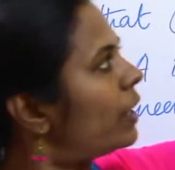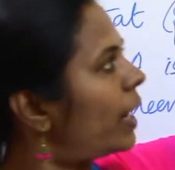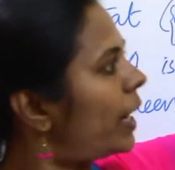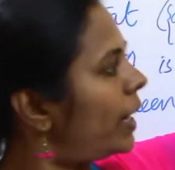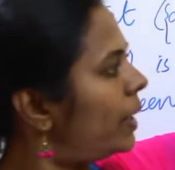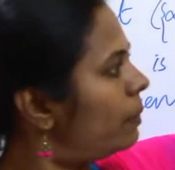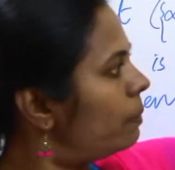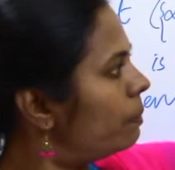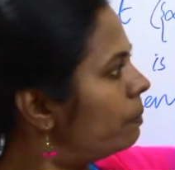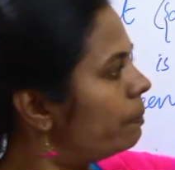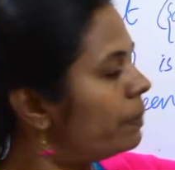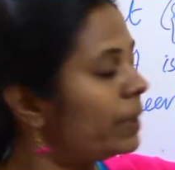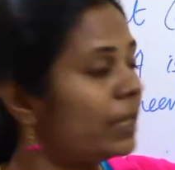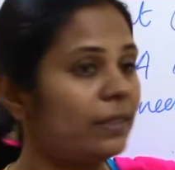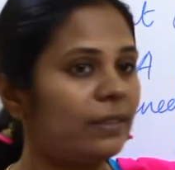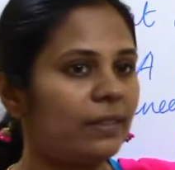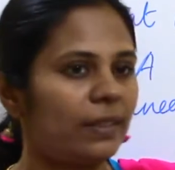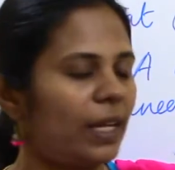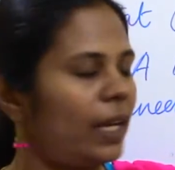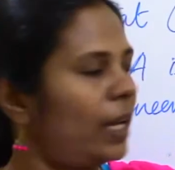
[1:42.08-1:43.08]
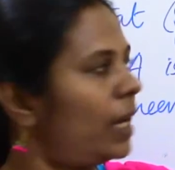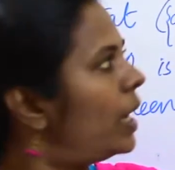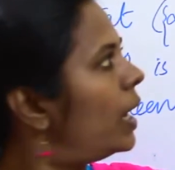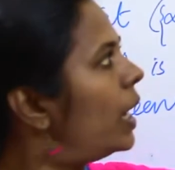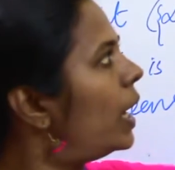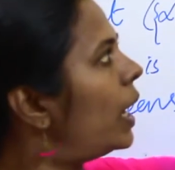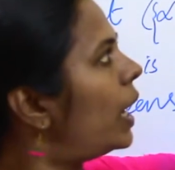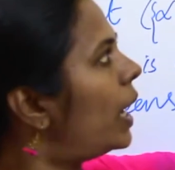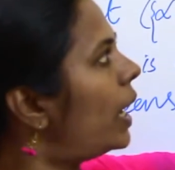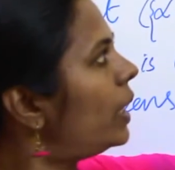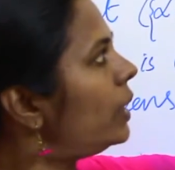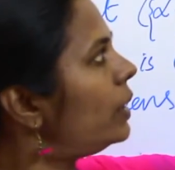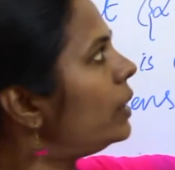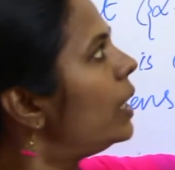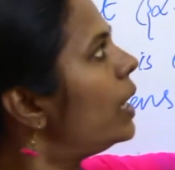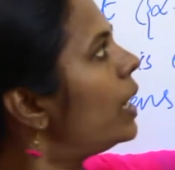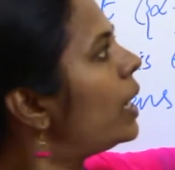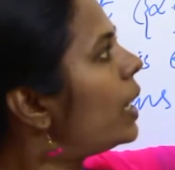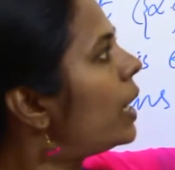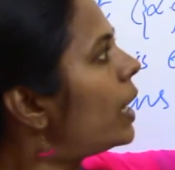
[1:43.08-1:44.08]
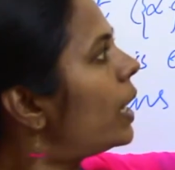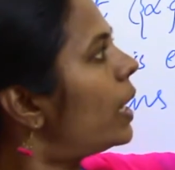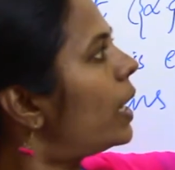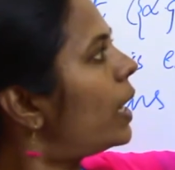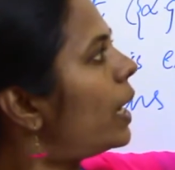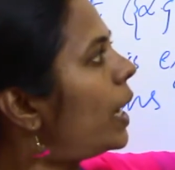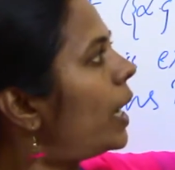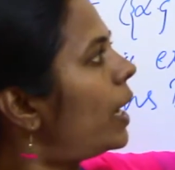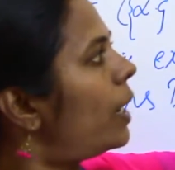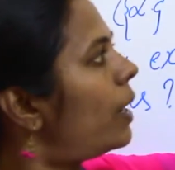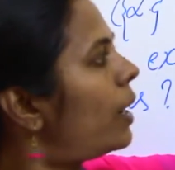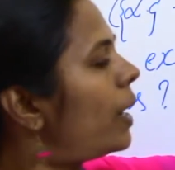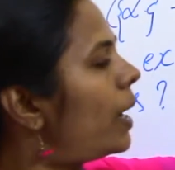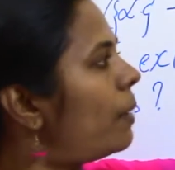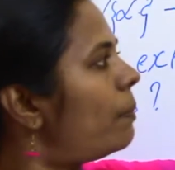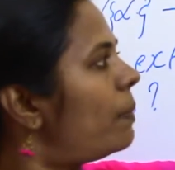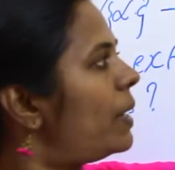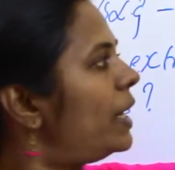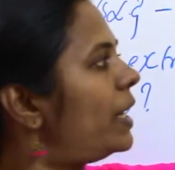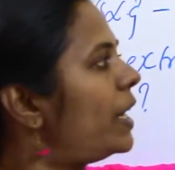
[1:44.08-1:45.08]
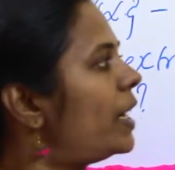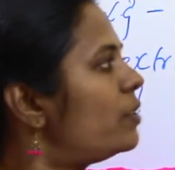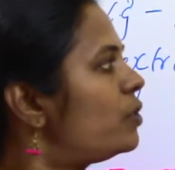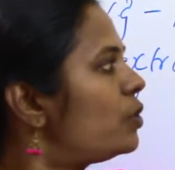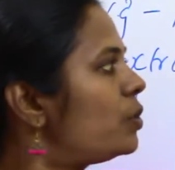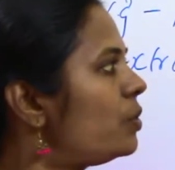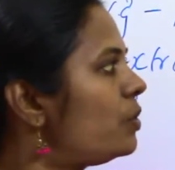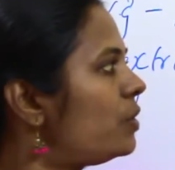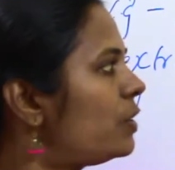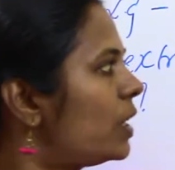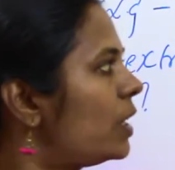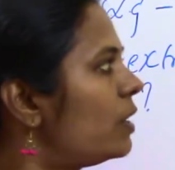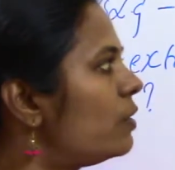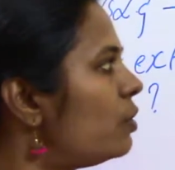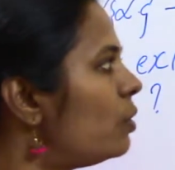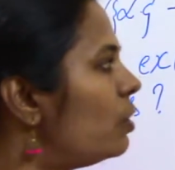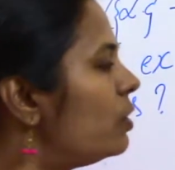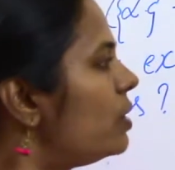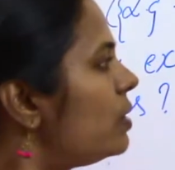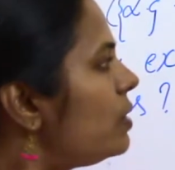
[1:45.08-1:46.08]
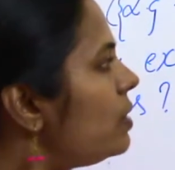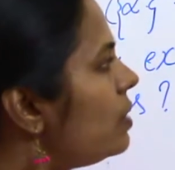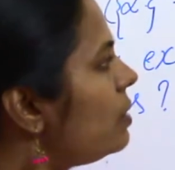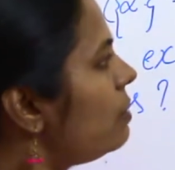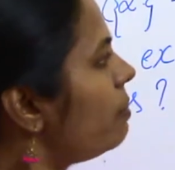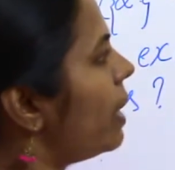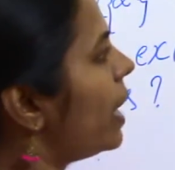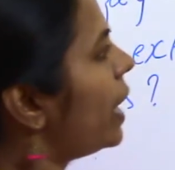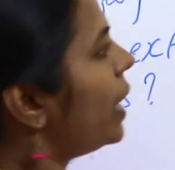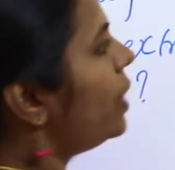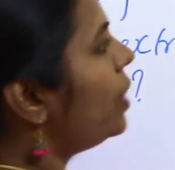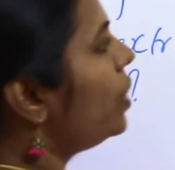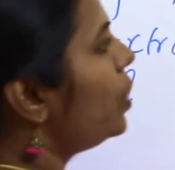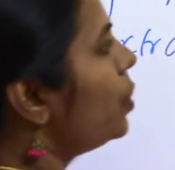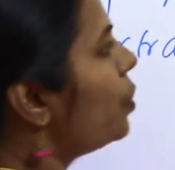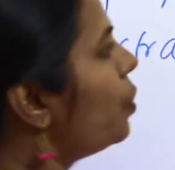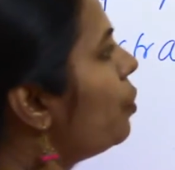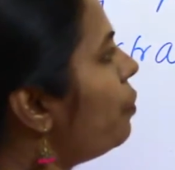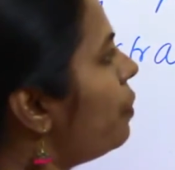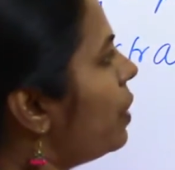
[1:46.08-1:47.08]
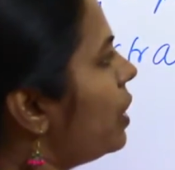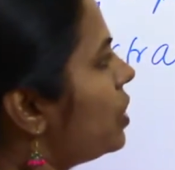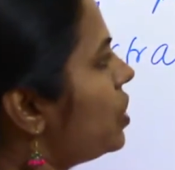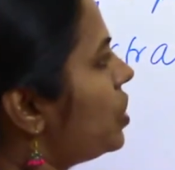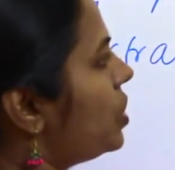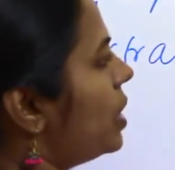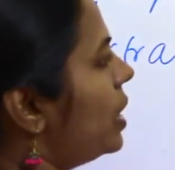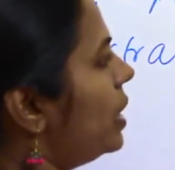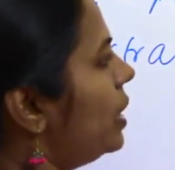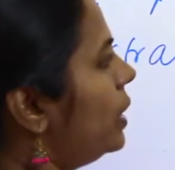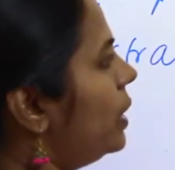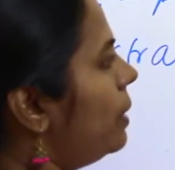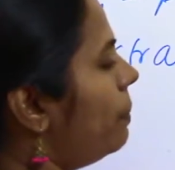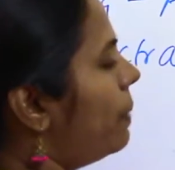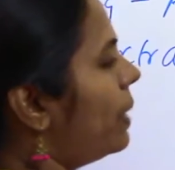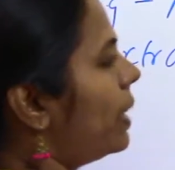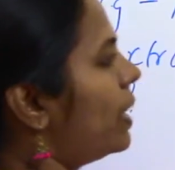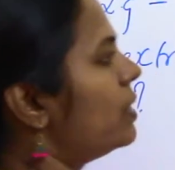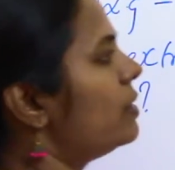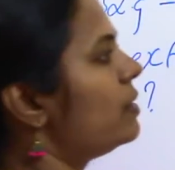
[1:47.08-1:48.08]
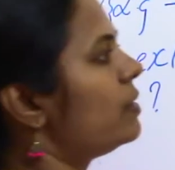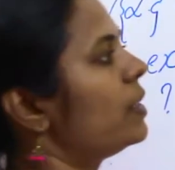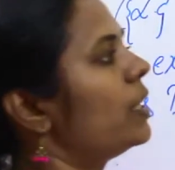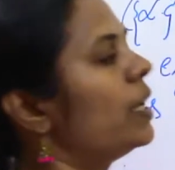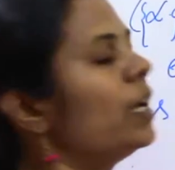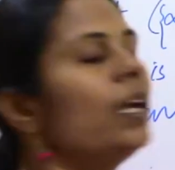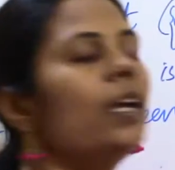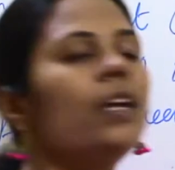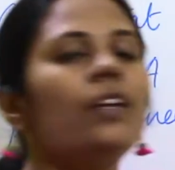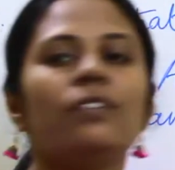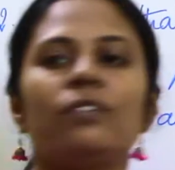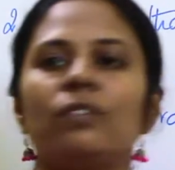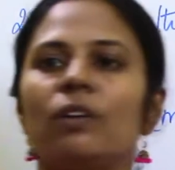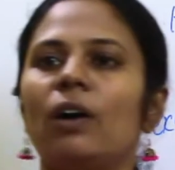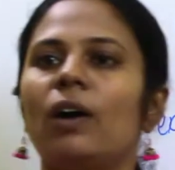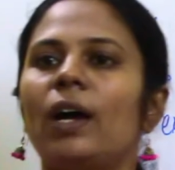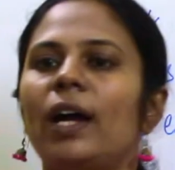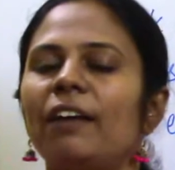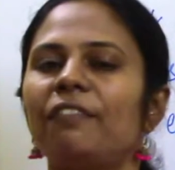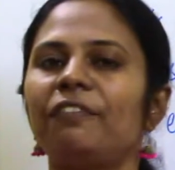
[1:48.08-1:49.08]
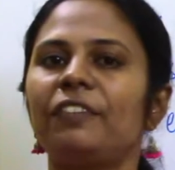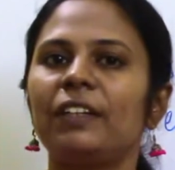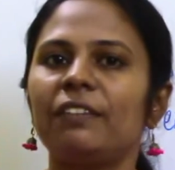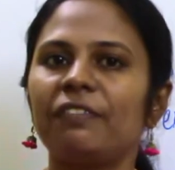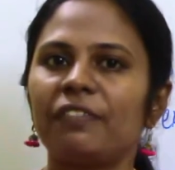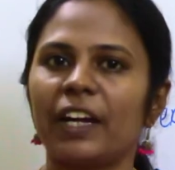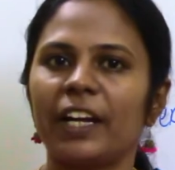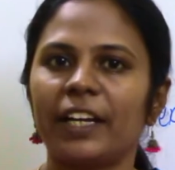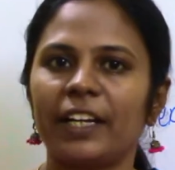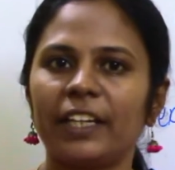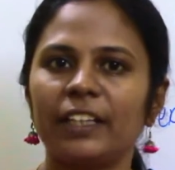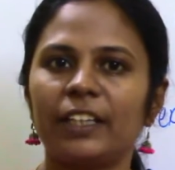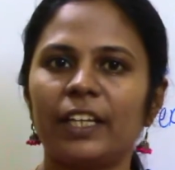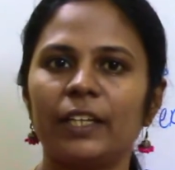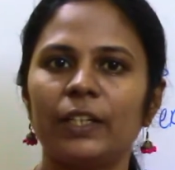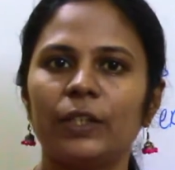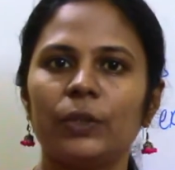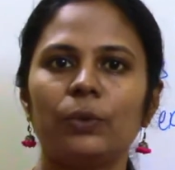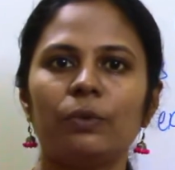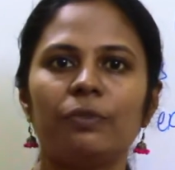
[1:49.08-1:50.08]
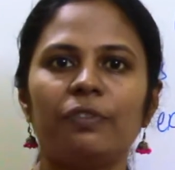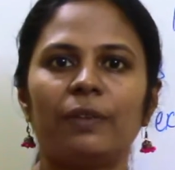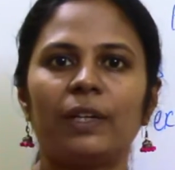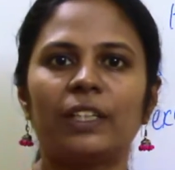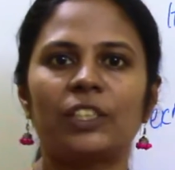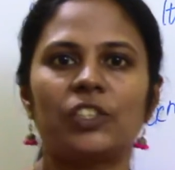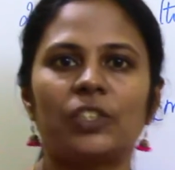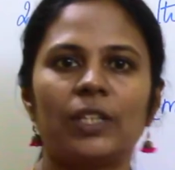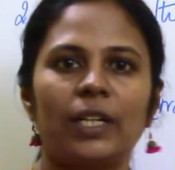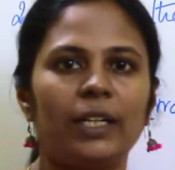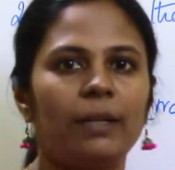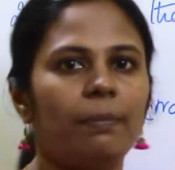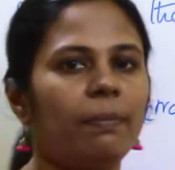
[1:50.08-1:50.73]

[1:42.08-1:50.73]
write BC and AB tends to C. So this is my new functional dependency. So after finding the new functional